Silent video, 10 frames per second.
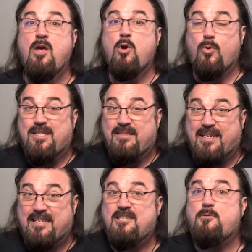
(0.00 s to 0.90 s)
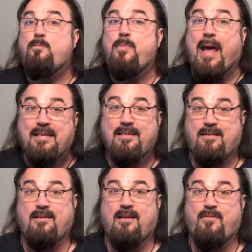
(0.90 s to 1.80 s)
which is
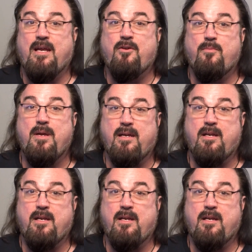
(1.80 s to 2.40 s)
expected of an intermediate